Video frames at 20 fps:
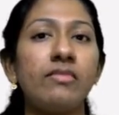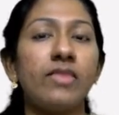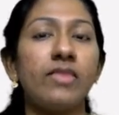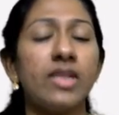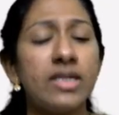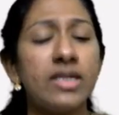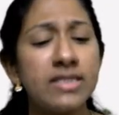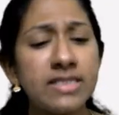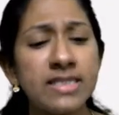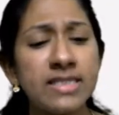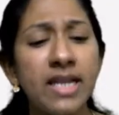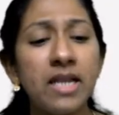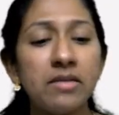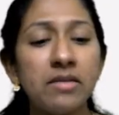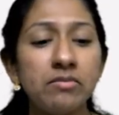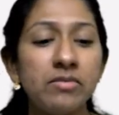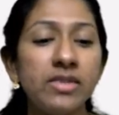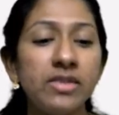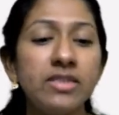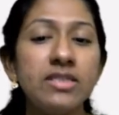
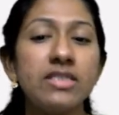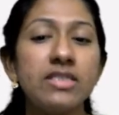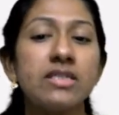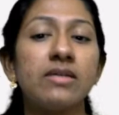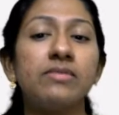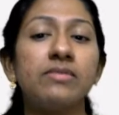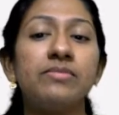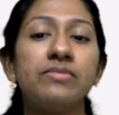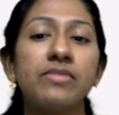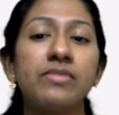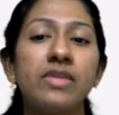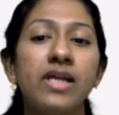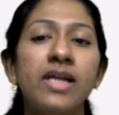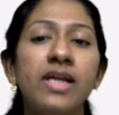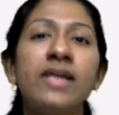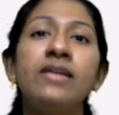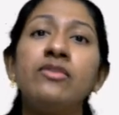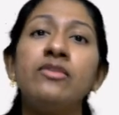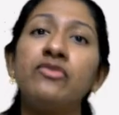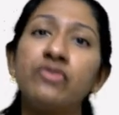statements,
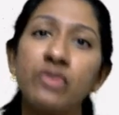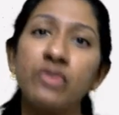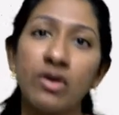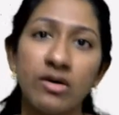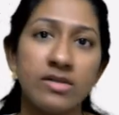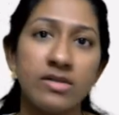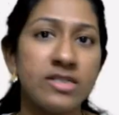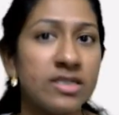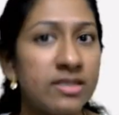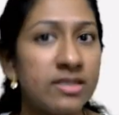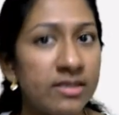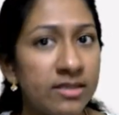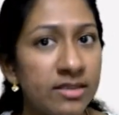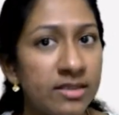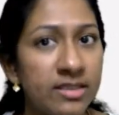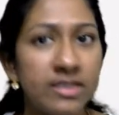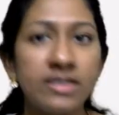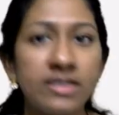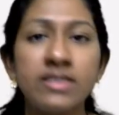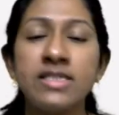and of course a
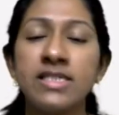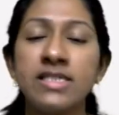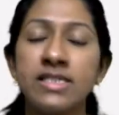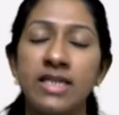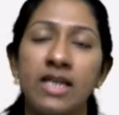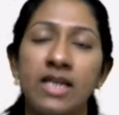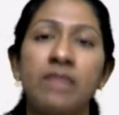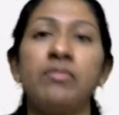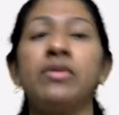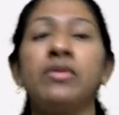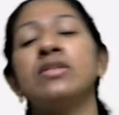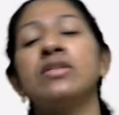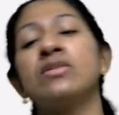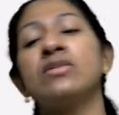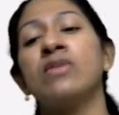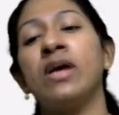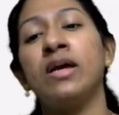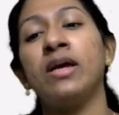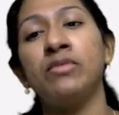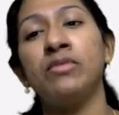return statement. So
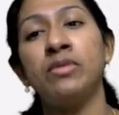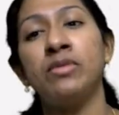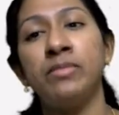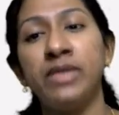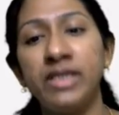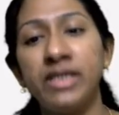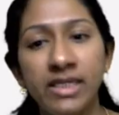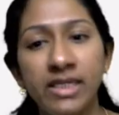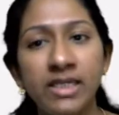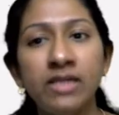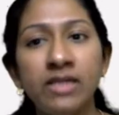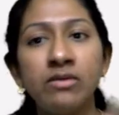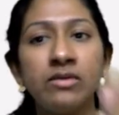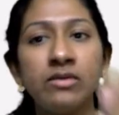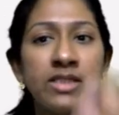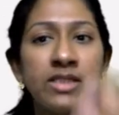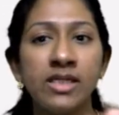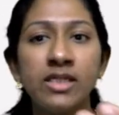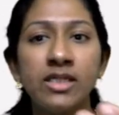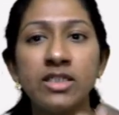I will be dealing
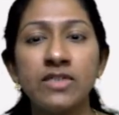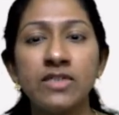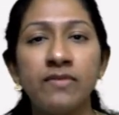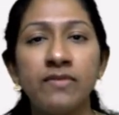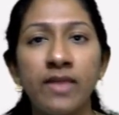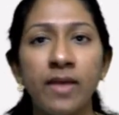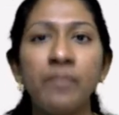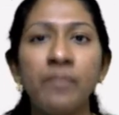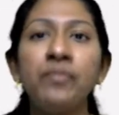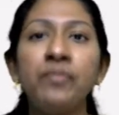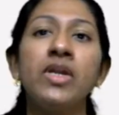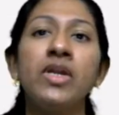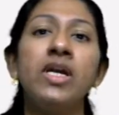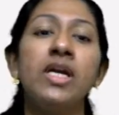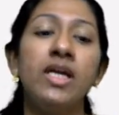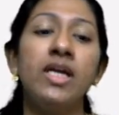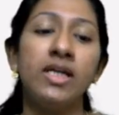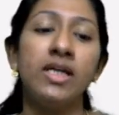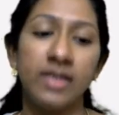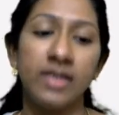with each of them
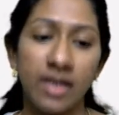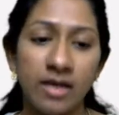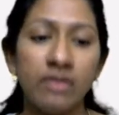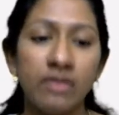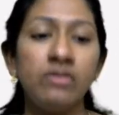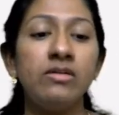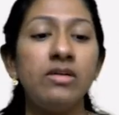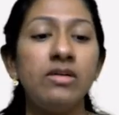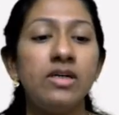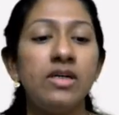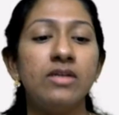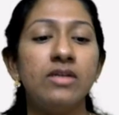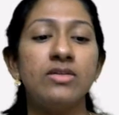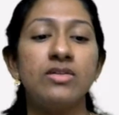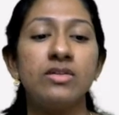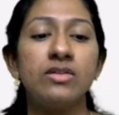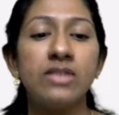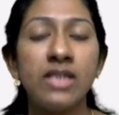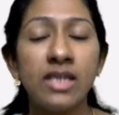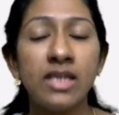now.
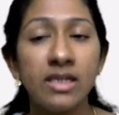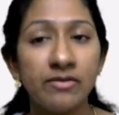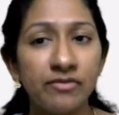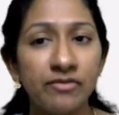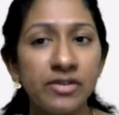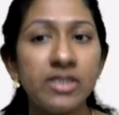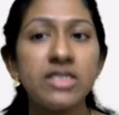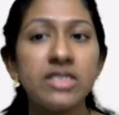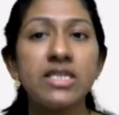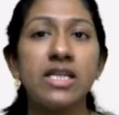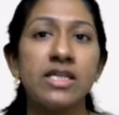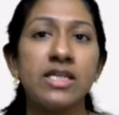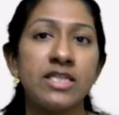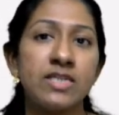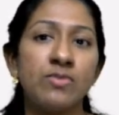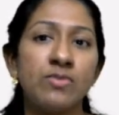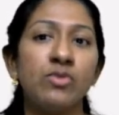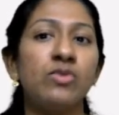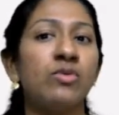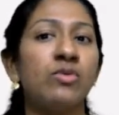So first
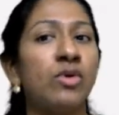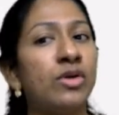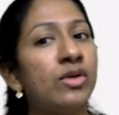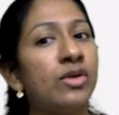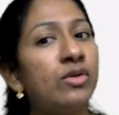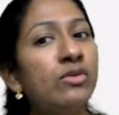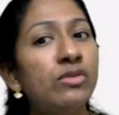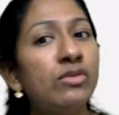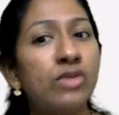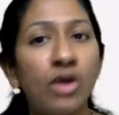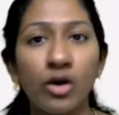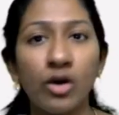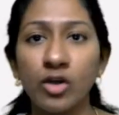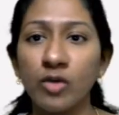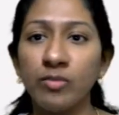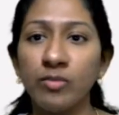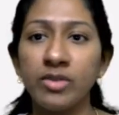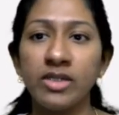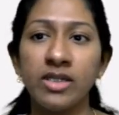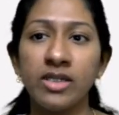let's move on to
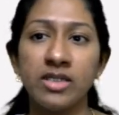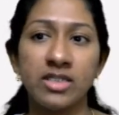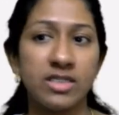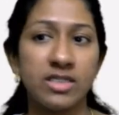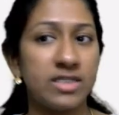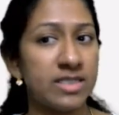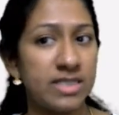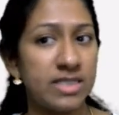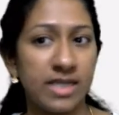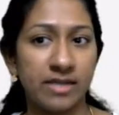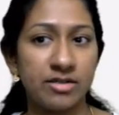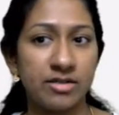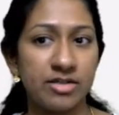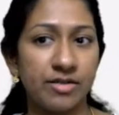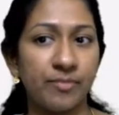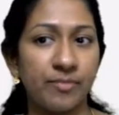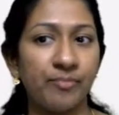documentation section.